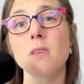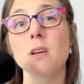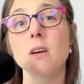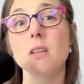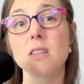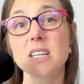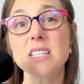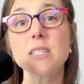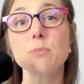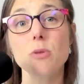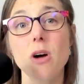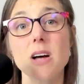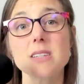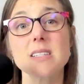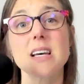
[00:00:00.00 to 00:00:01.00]
This
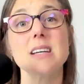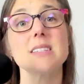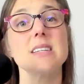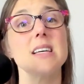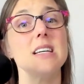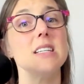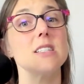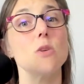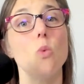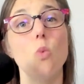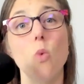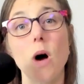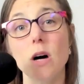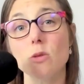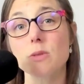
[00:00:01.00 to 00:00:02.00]
process is
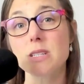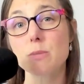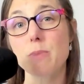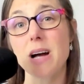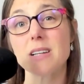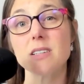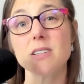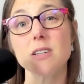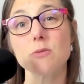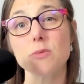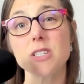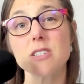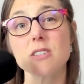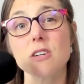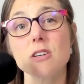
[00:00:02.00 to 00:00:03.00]
well respected in
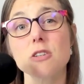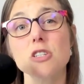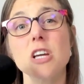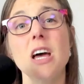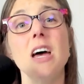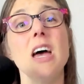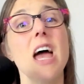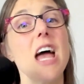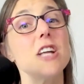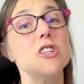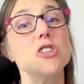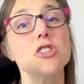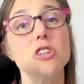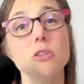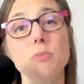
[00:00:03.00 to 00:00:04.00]
research and
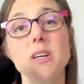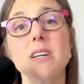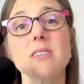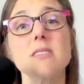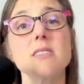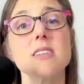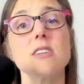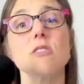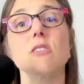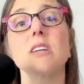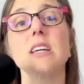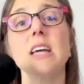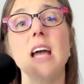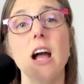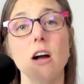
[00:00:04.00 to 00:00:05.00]
should be considered
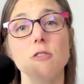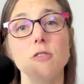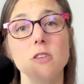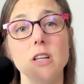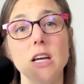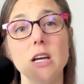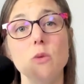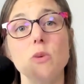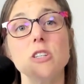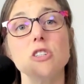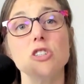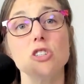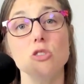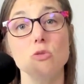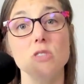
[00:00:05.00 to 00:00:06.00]
carefully when
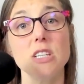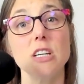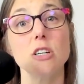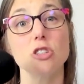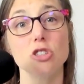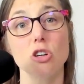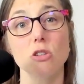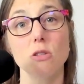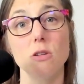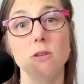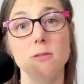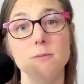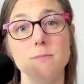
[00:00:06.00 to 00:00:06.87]
choosing a journal.